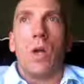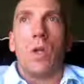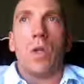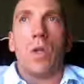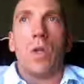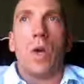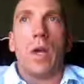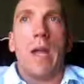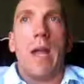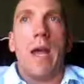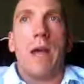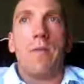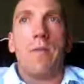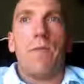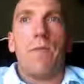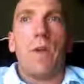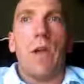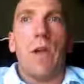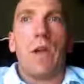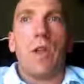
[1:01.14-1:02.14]
look at
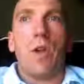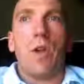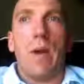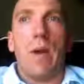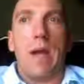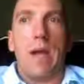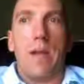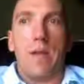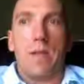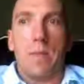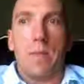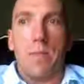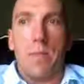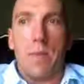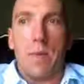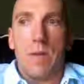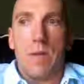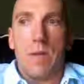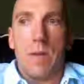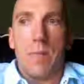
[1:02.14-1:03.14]
failure as
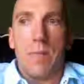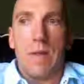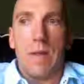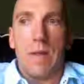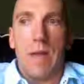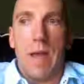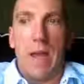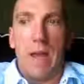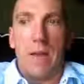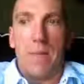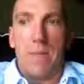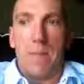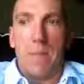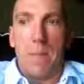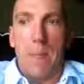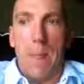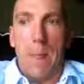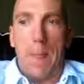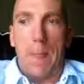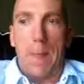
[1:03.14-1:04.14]
something that
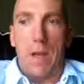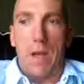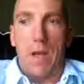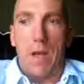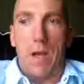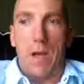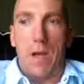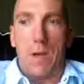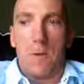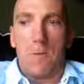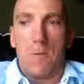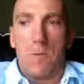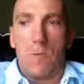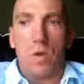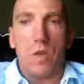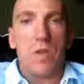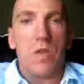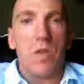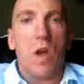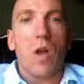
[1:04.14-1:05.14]

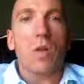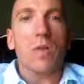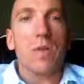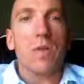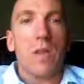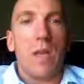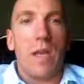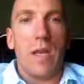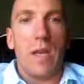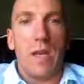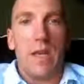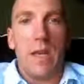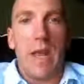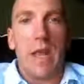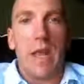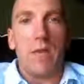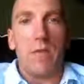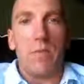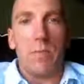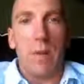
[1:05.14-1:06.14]
results in a
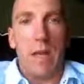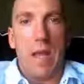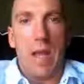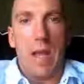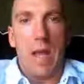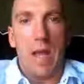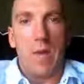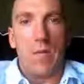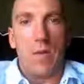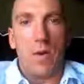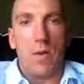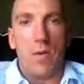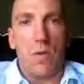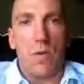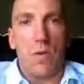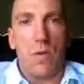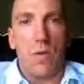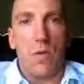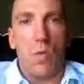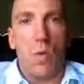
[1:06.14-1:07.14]
negative behavior,
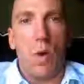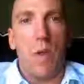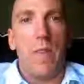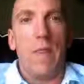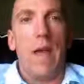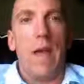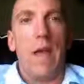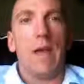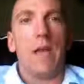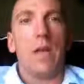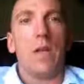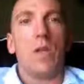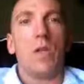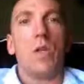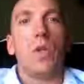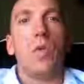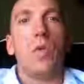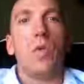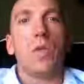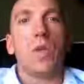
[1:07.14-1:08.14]
one that
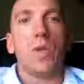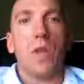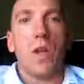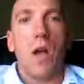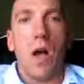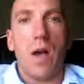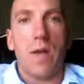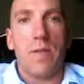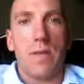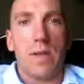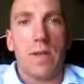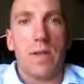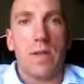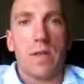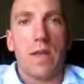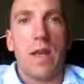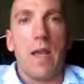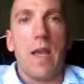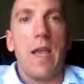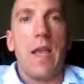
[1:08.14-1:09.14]
loses
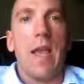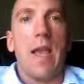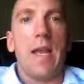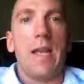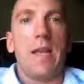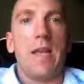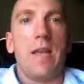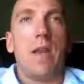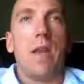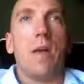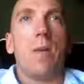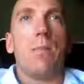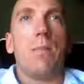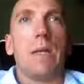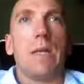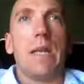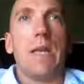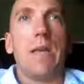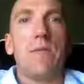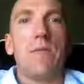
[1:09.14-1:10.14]
confidence and
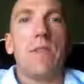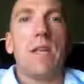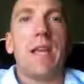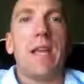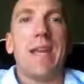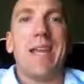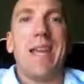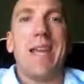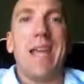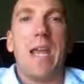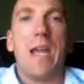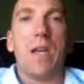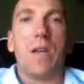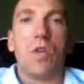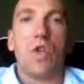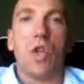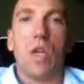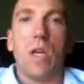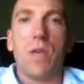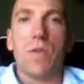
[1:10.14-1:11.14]
believes that it can't
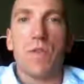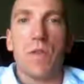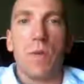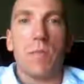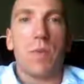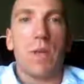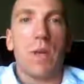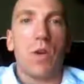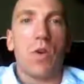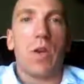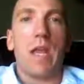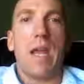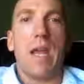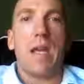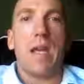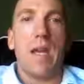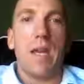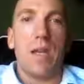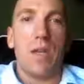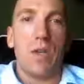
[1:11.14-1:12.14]
achieve something or
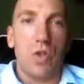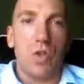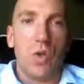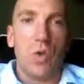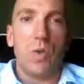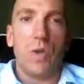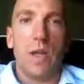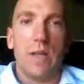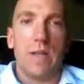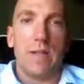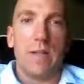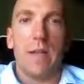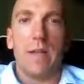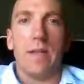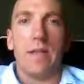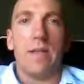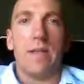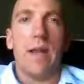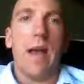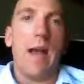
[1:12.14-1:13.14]
can't do the
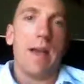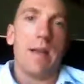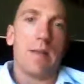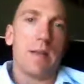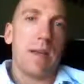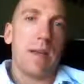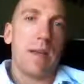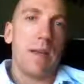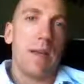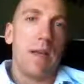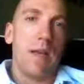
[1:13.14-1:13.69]
intended task.